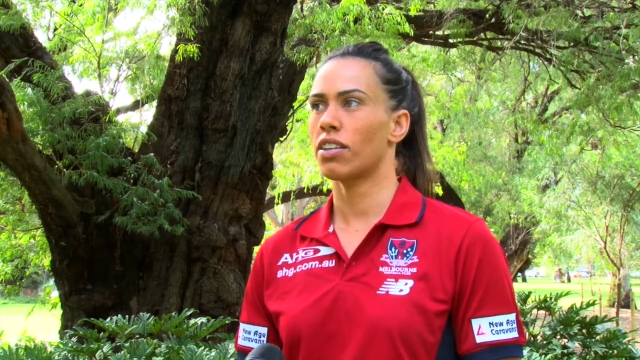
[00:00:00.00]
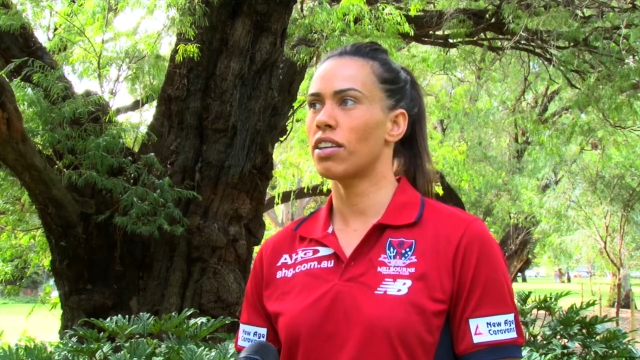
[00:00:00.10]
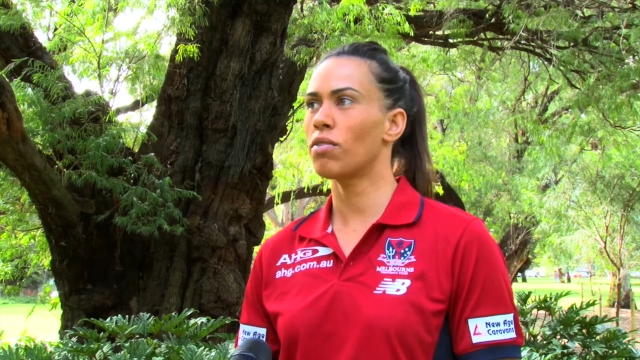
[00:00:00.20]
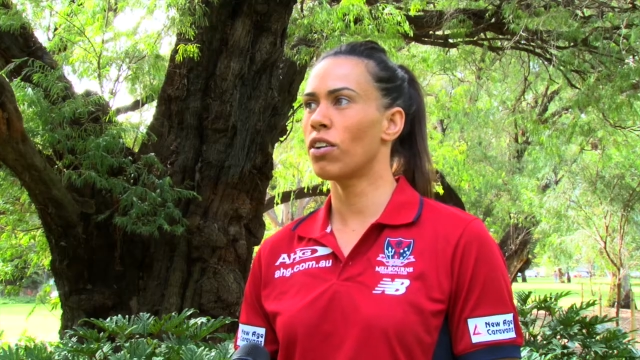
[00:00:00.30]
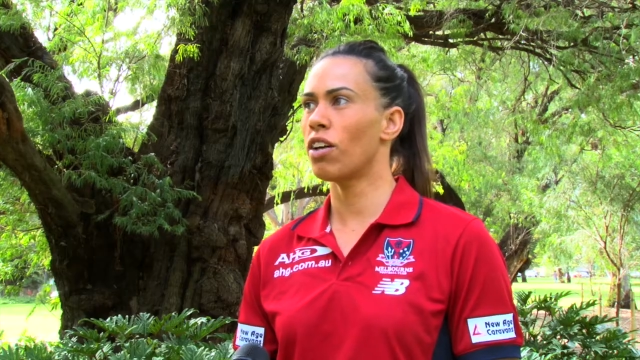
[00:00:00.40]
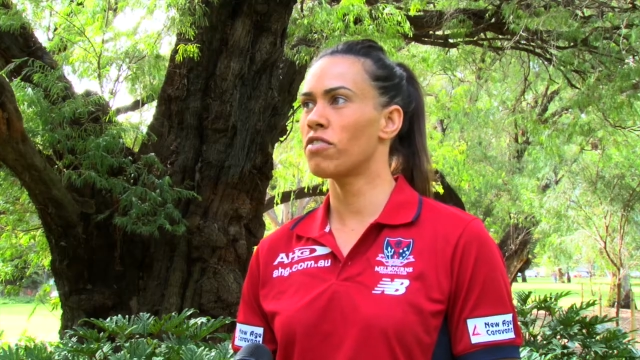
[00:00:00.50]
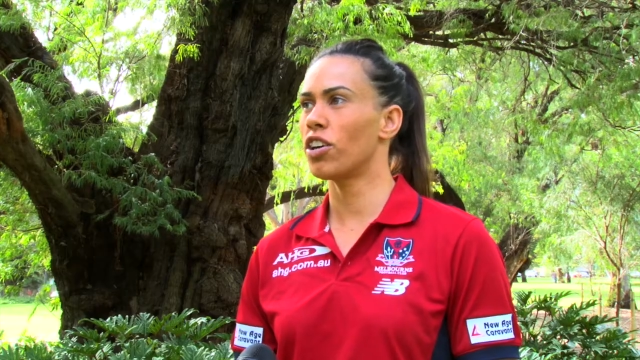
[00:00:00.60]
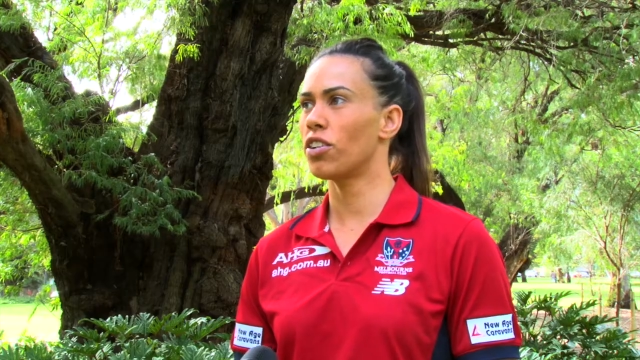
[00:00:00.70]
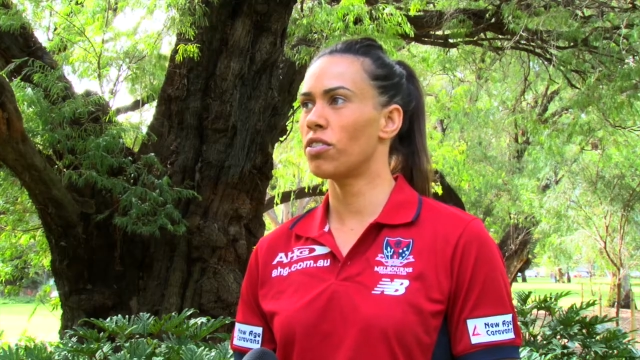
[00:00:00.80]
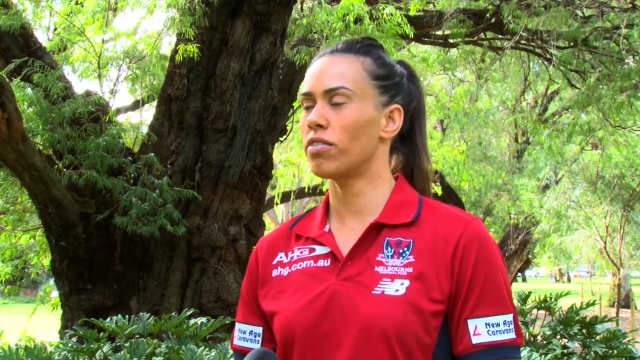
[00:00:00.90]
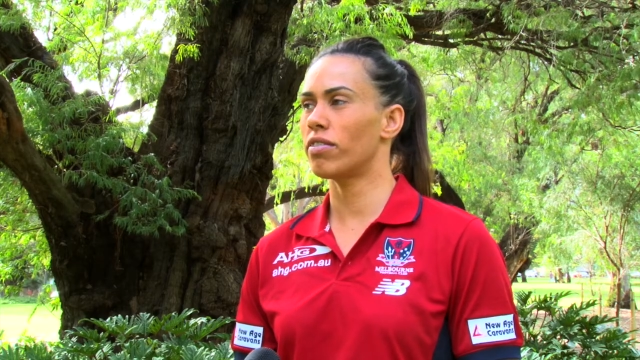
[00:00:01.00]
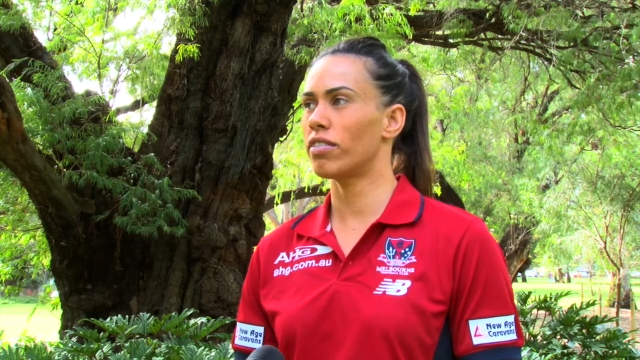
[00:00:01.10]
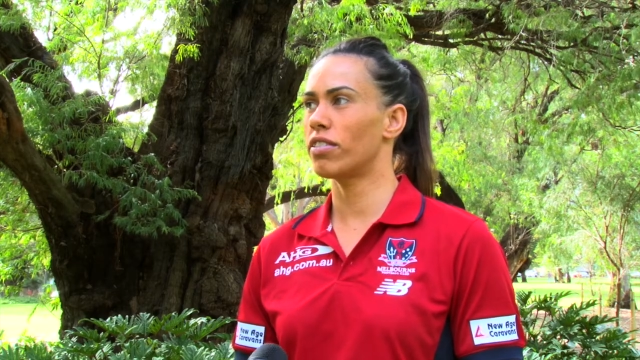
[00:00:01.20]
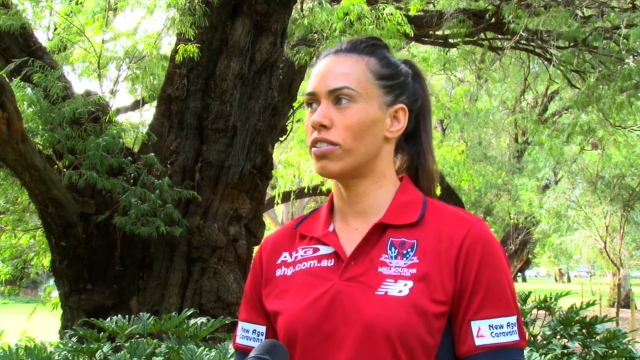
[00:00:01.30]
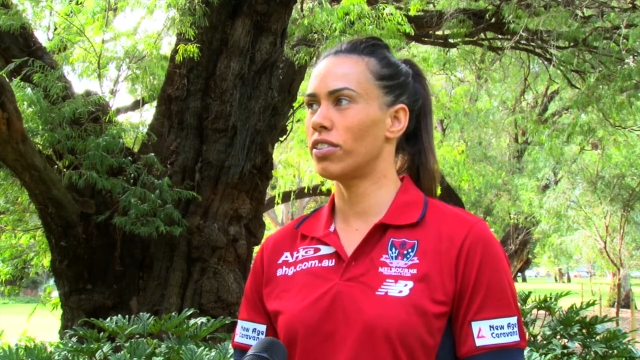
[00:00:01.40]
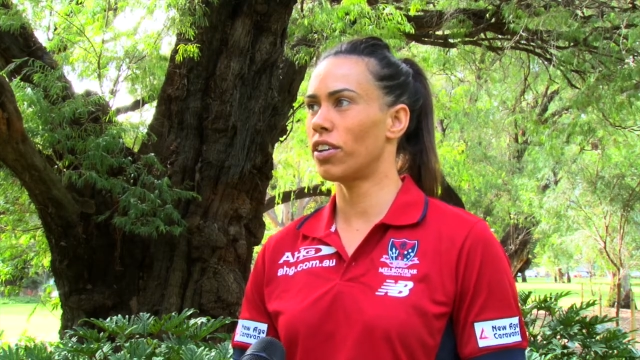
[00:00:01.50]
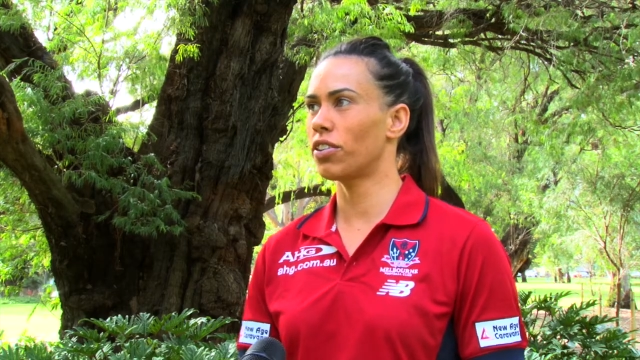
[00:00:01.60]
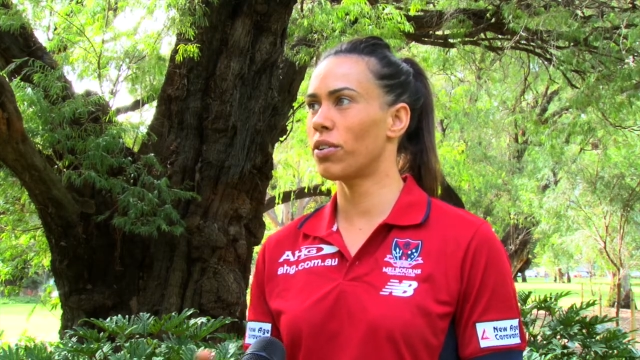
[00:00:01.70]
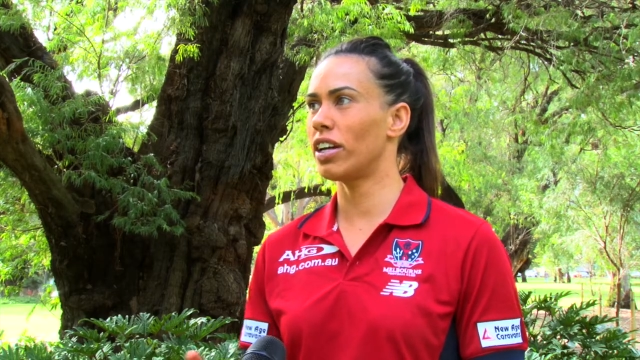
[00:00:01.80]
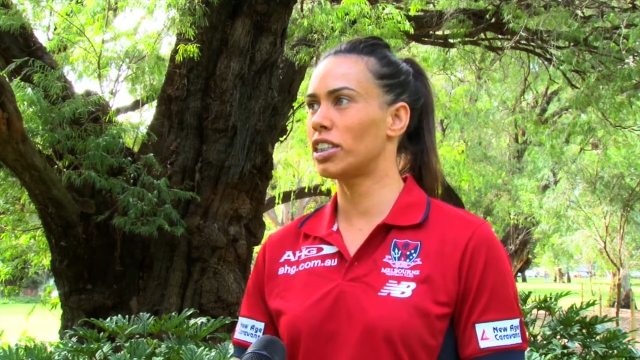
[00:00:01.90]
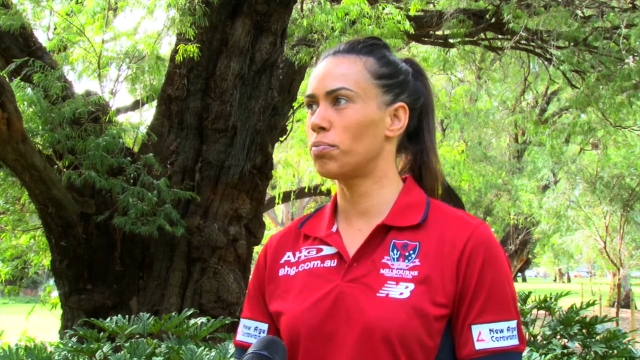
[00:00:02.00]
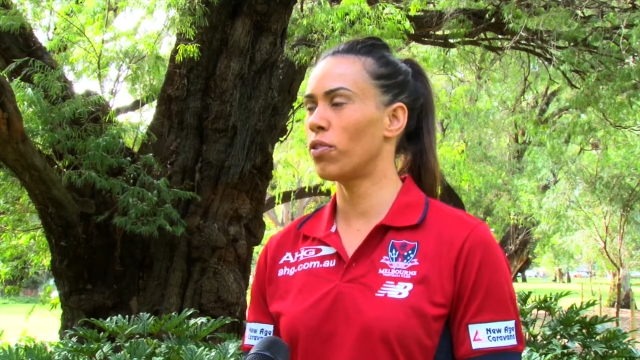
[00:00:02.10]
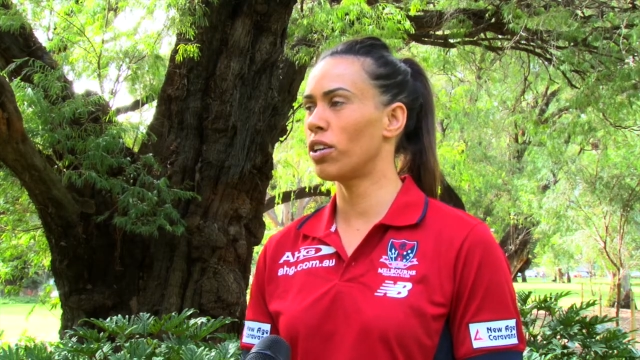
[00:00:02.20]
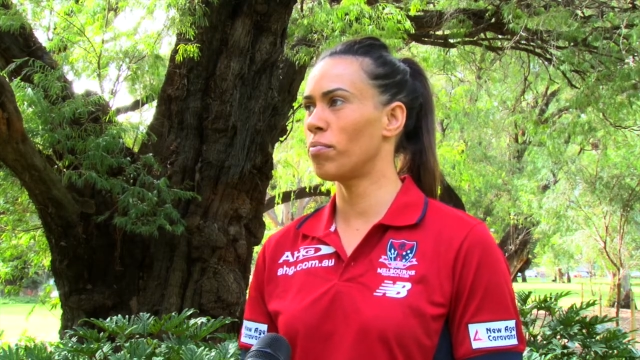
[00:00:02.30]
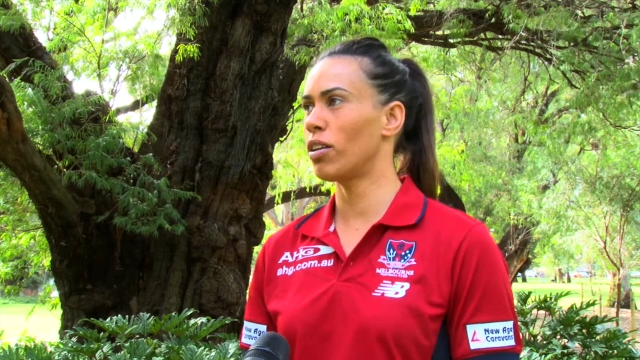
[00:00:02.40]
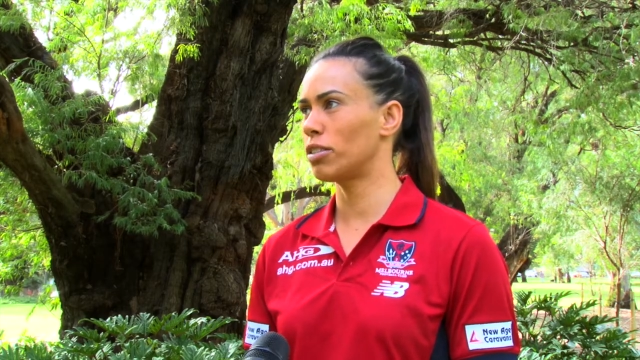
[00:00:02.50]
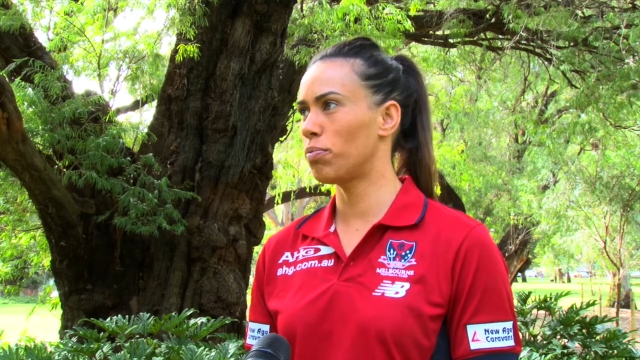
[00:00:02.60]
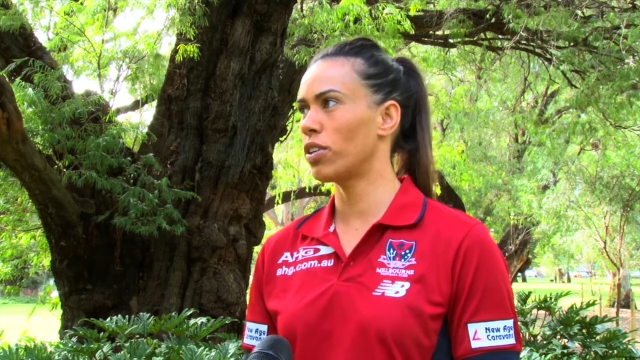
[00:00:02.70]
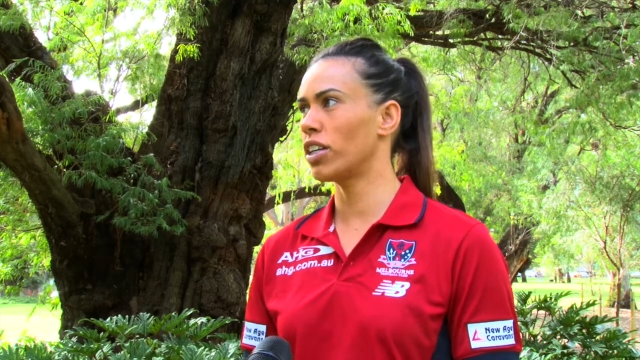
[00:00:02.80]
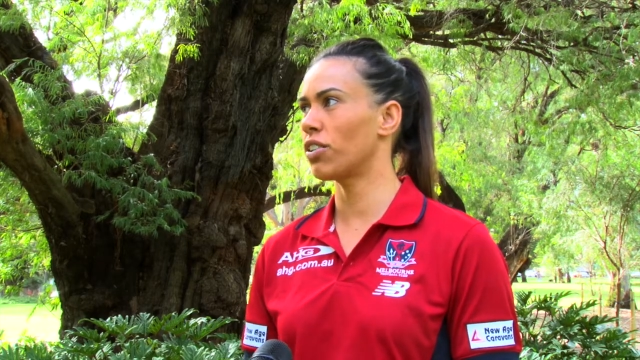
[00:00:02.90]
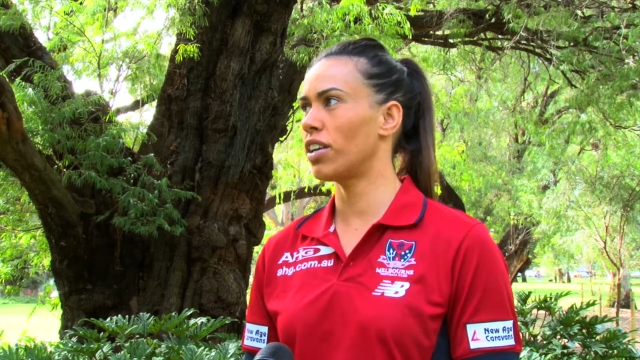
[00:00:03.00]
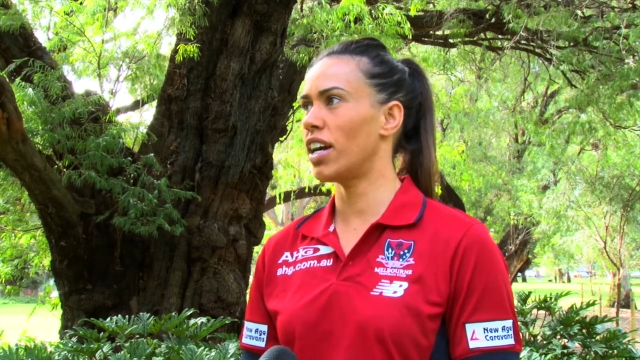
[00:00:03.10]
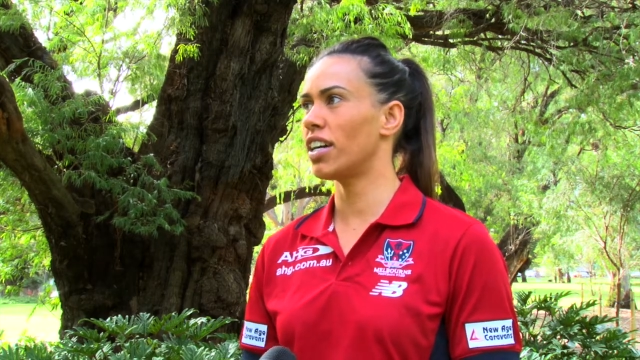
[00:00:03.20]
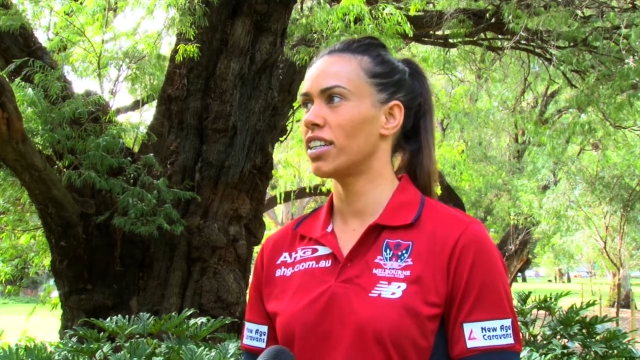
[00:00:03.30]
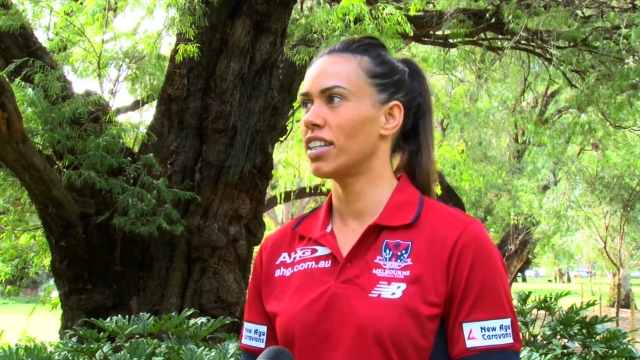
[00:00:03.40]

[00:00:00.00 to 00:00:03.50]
I think what I've learnt, throughout my sporting career,